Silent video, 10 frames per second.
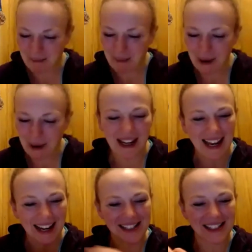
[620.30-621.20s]
put the
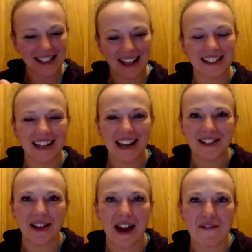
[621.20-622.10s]
links
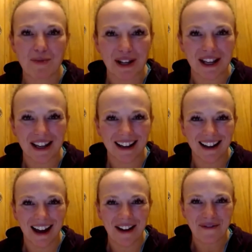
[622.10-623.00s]
underneath so that everybody
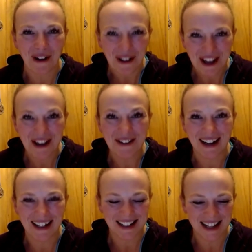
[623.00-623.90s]
can follow you
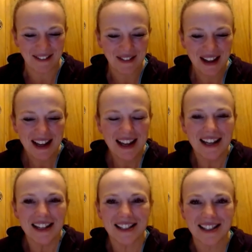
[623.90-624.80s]
and
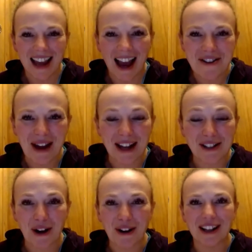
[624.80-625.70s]
see how you get on.